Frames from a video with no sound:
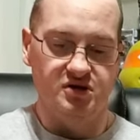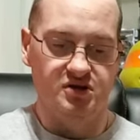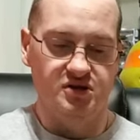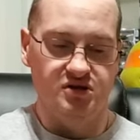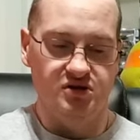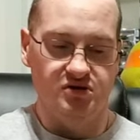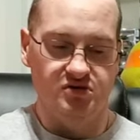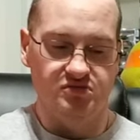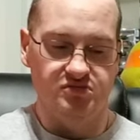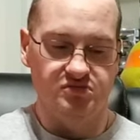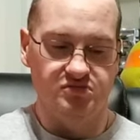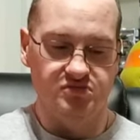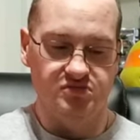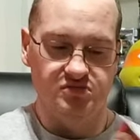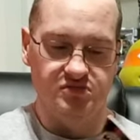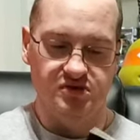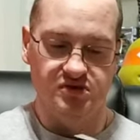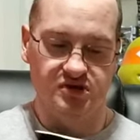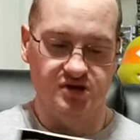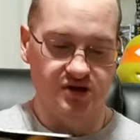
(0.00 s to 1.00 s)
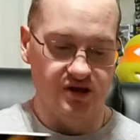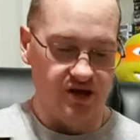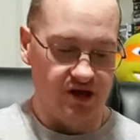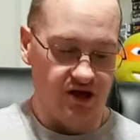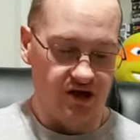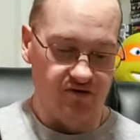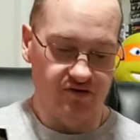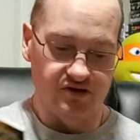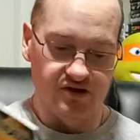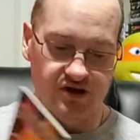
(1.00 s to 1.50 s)
you know,
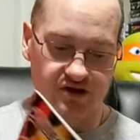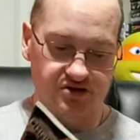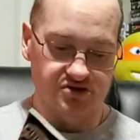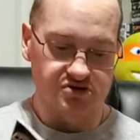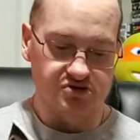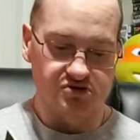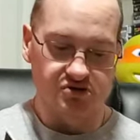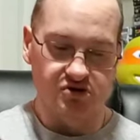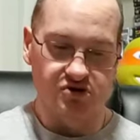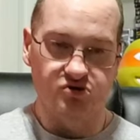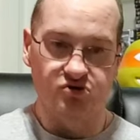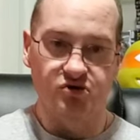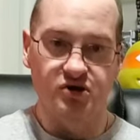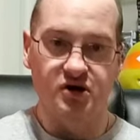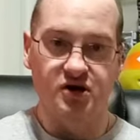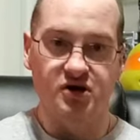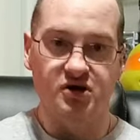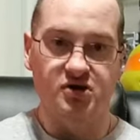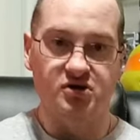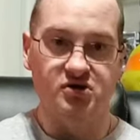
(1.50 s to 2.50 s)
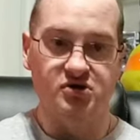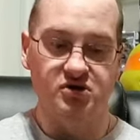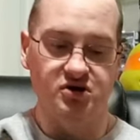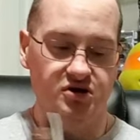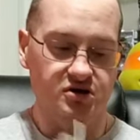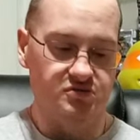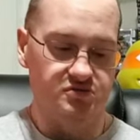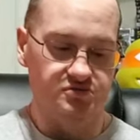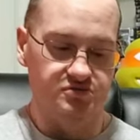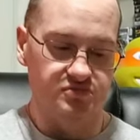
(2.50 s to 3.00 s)
everything's great,
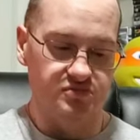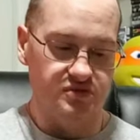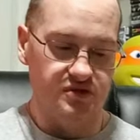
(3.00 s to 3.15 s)
good.